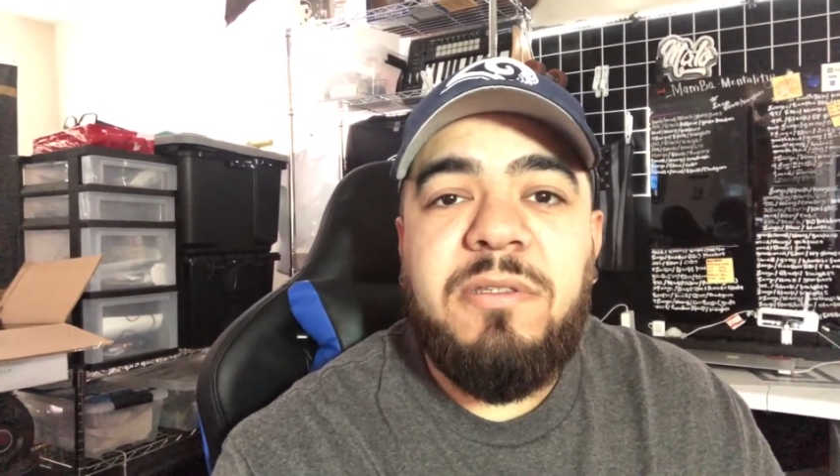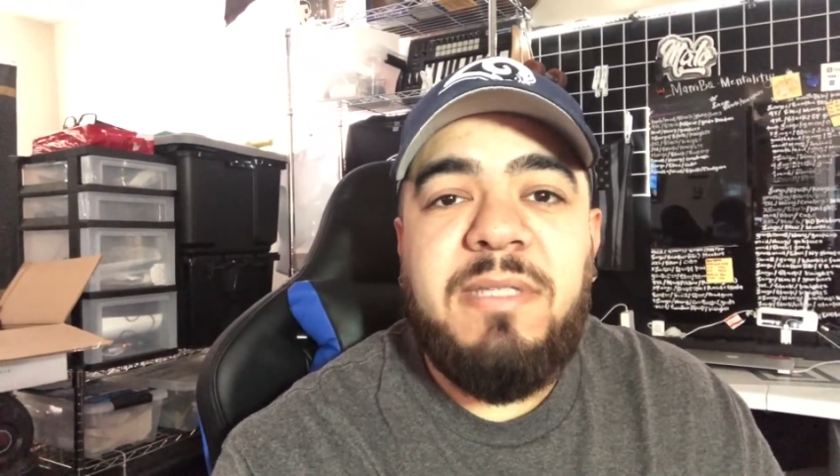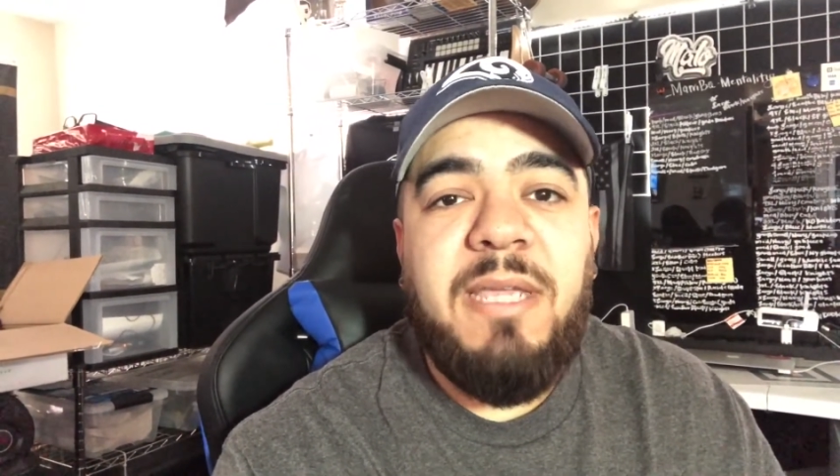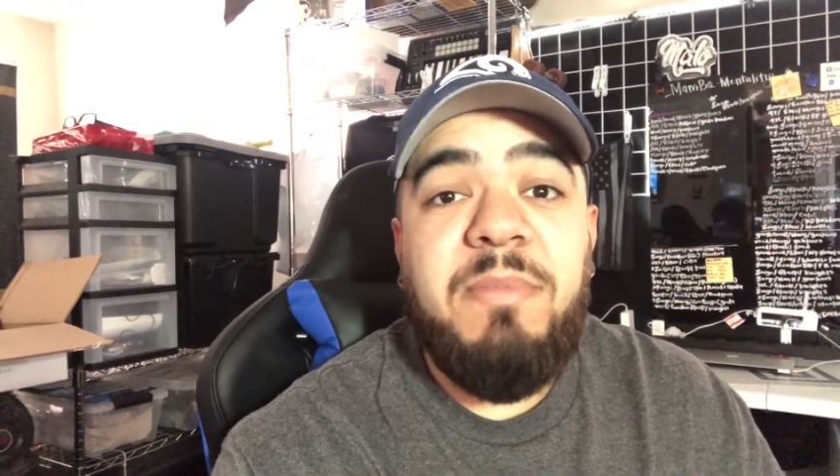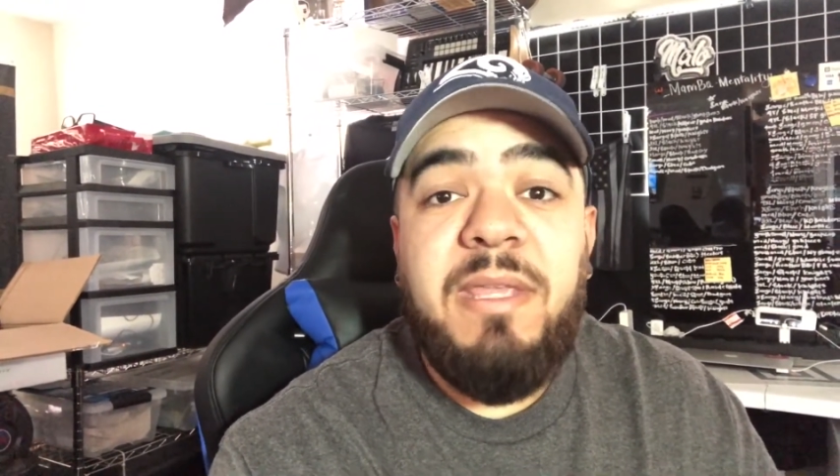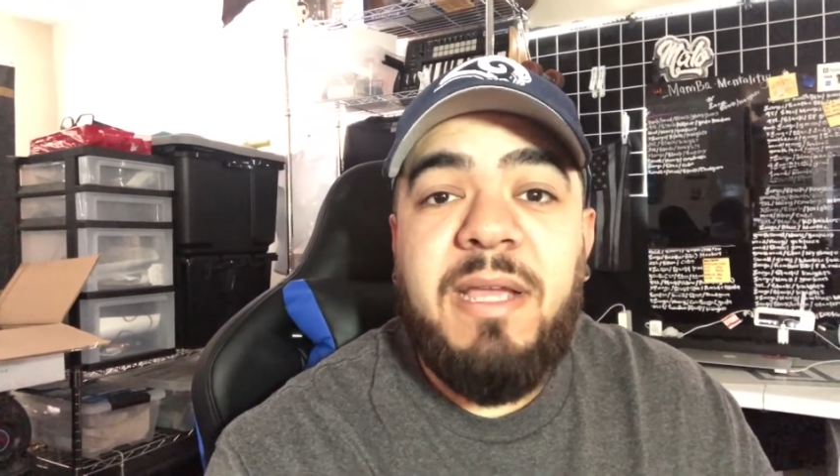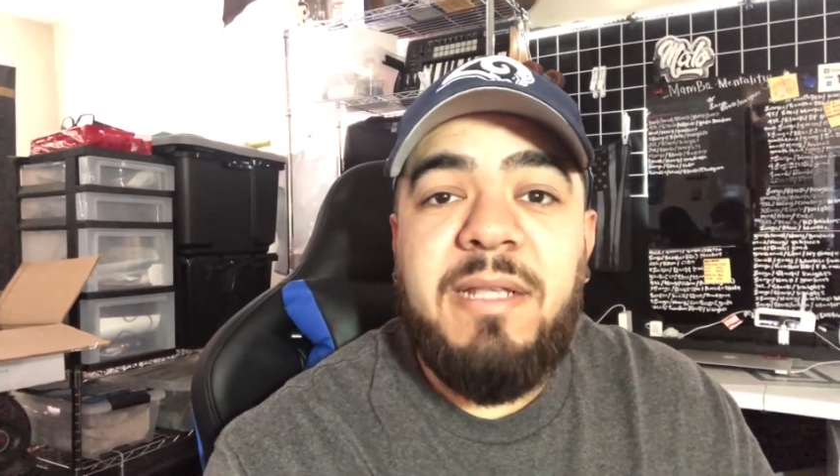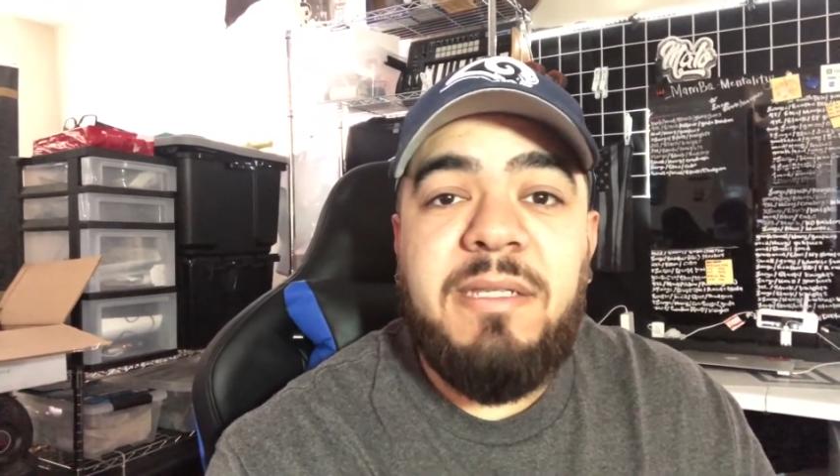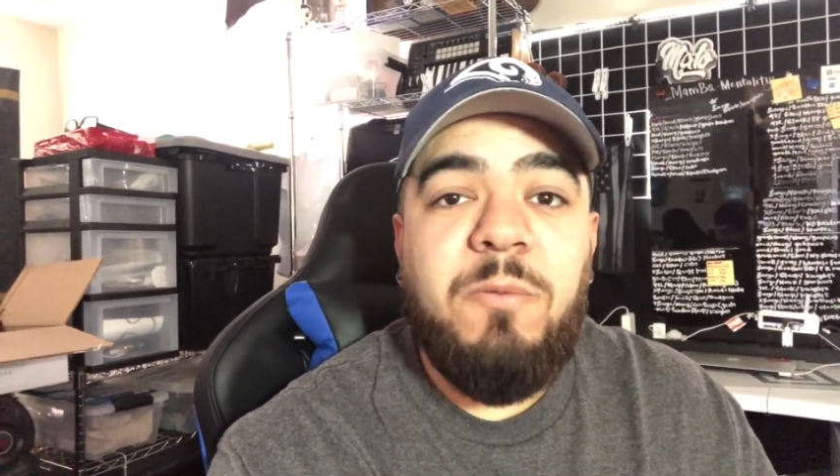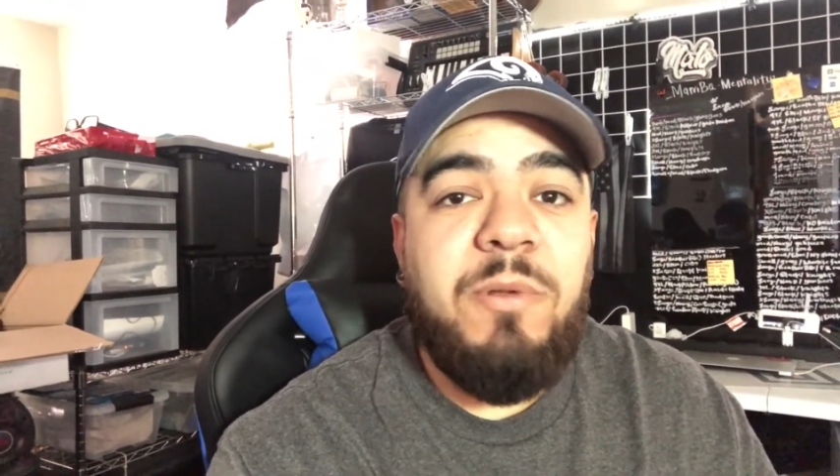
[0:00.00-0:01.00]
same thing I
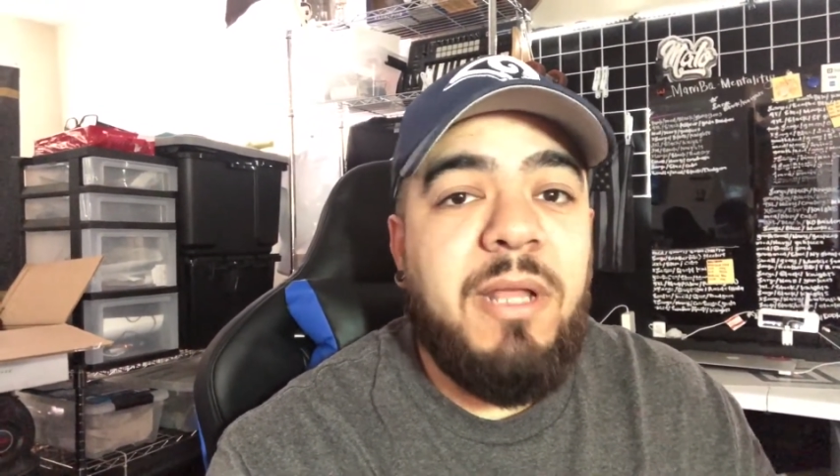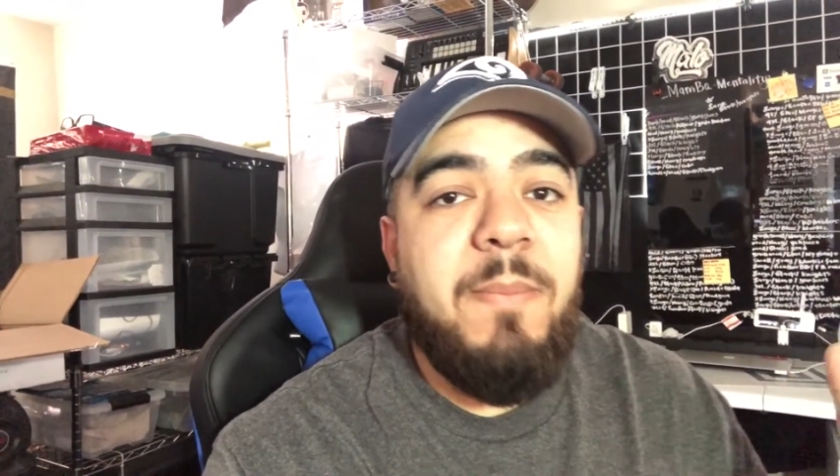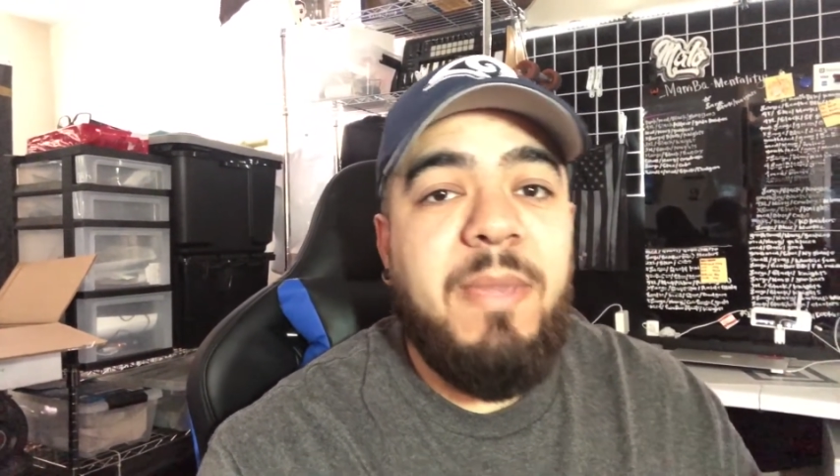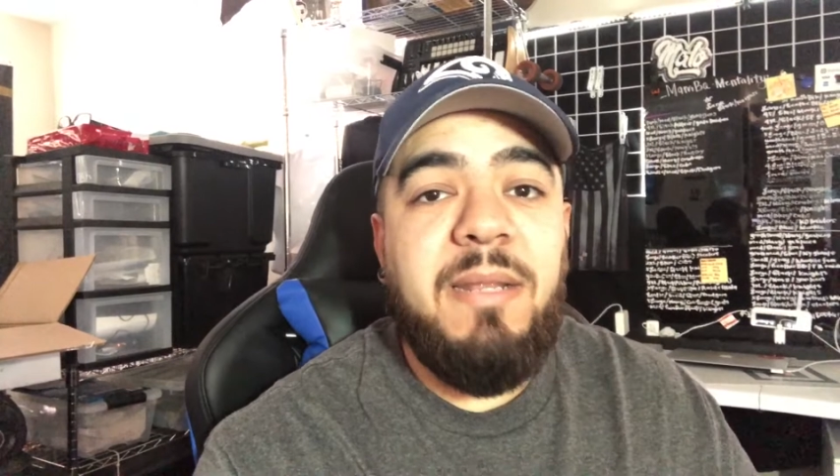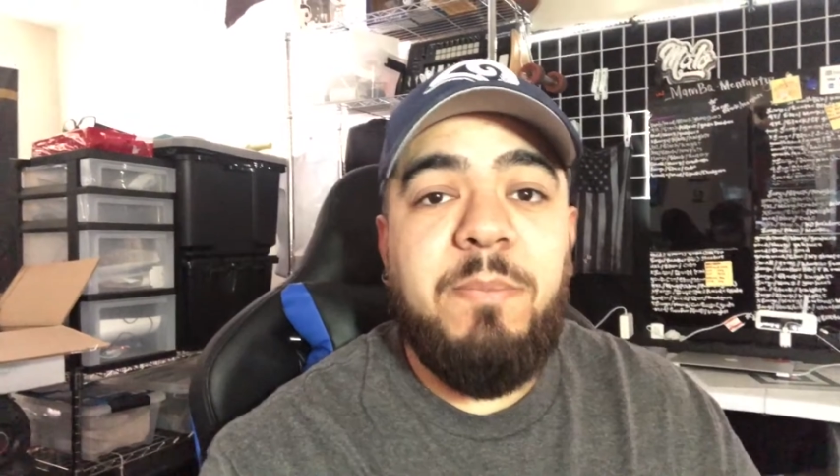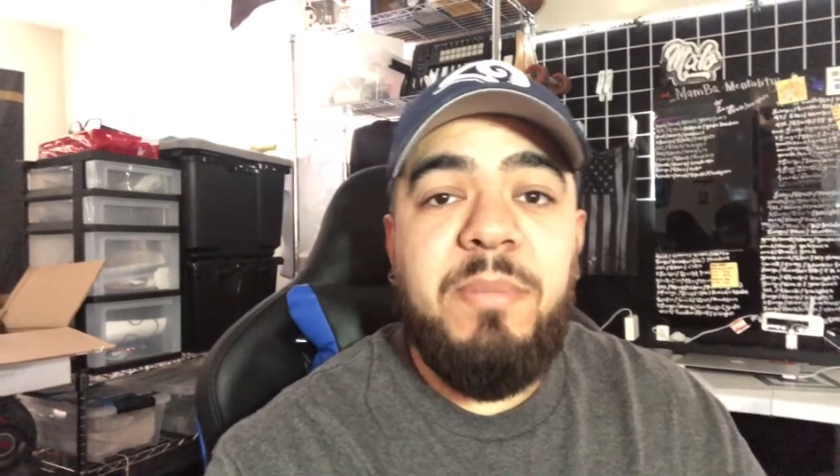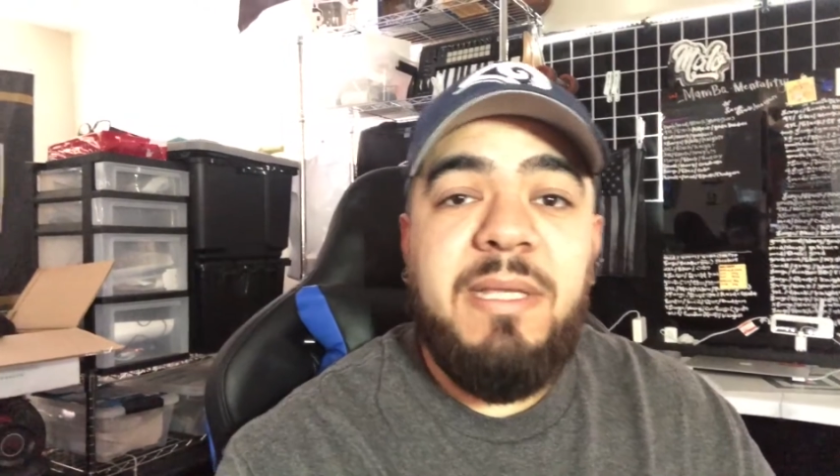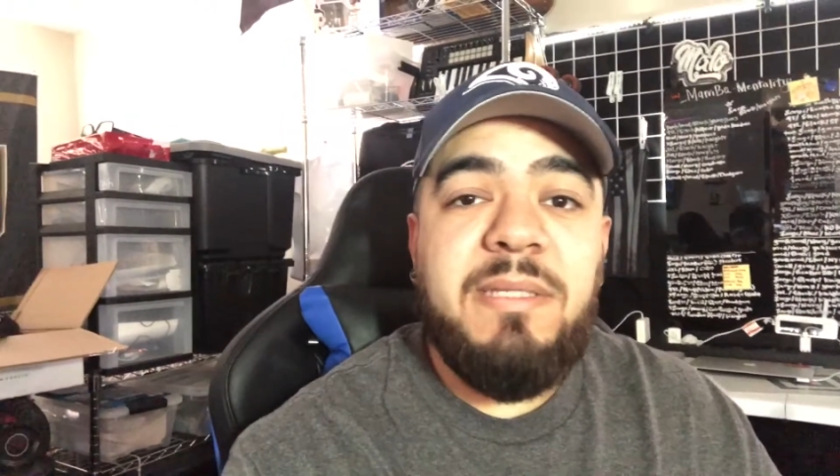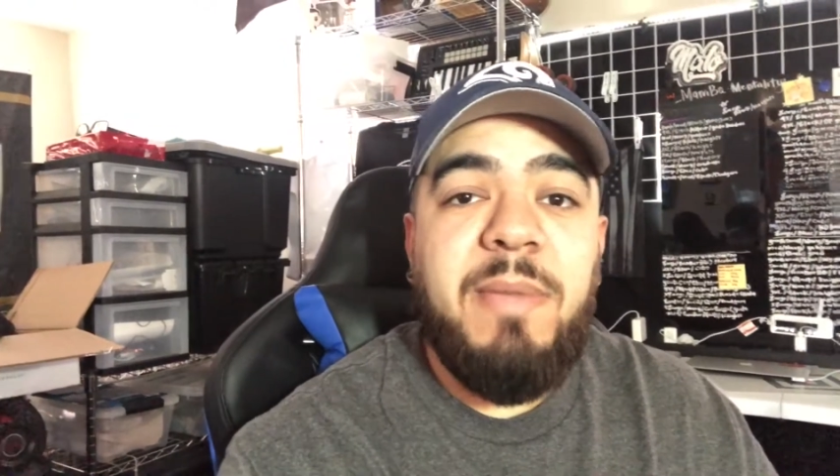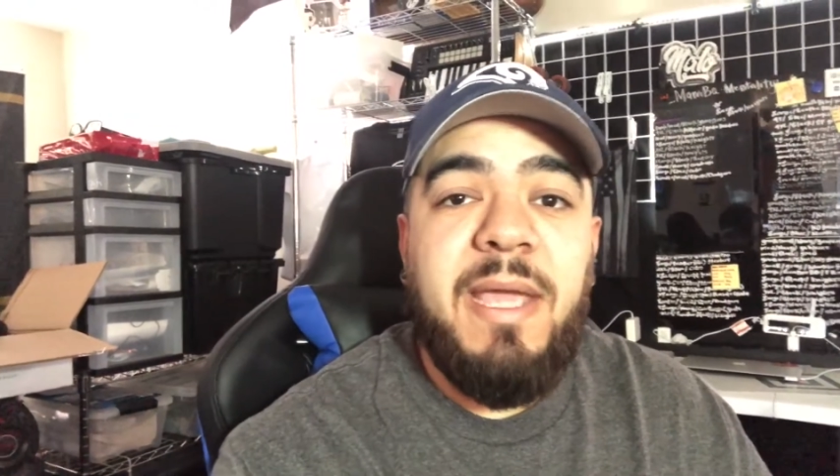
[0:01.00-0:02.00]
did when I made
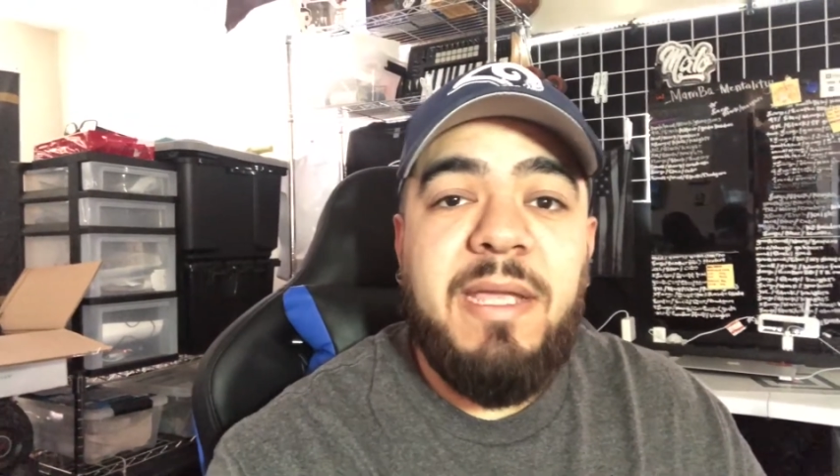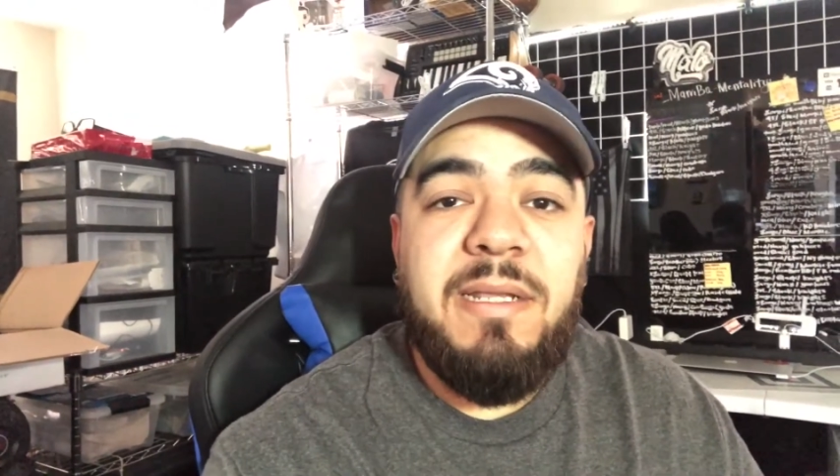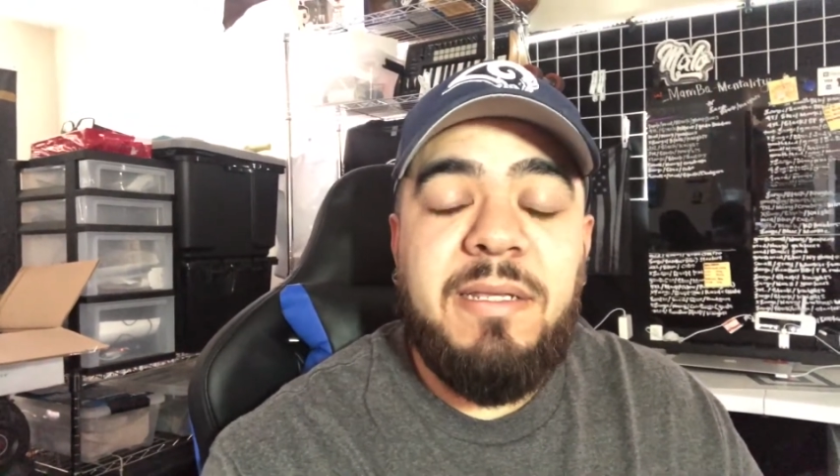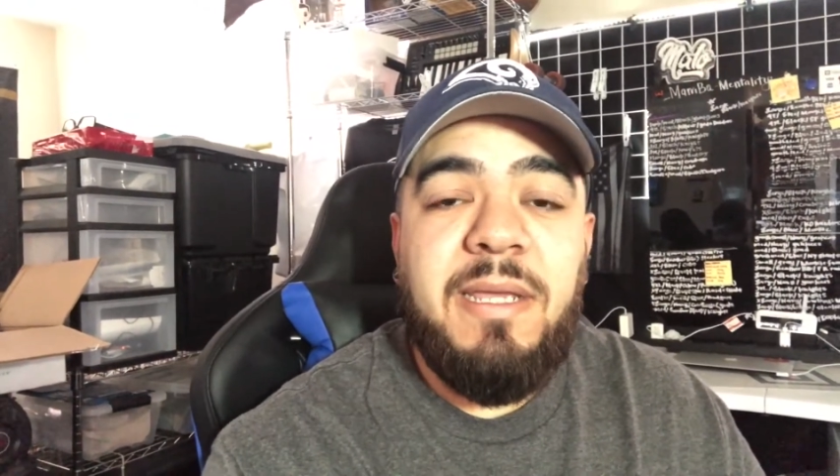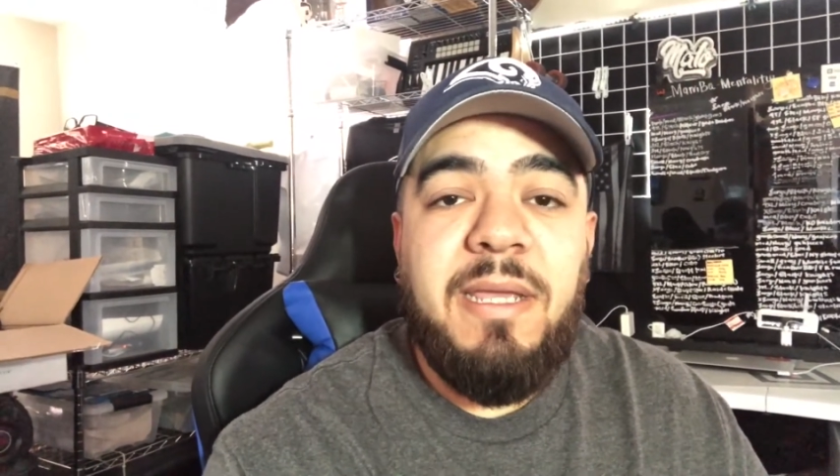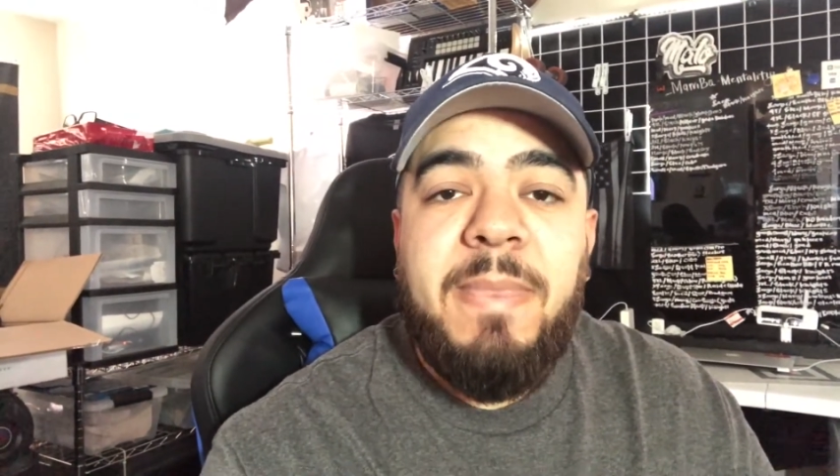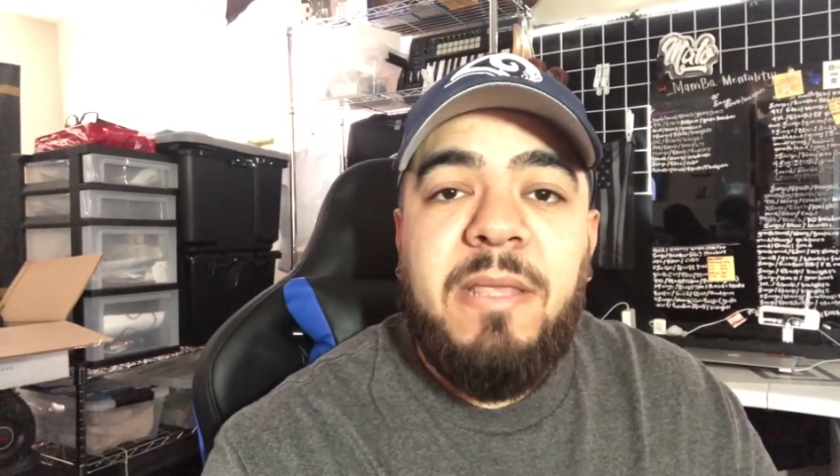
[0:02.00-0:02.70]
beats back in the day.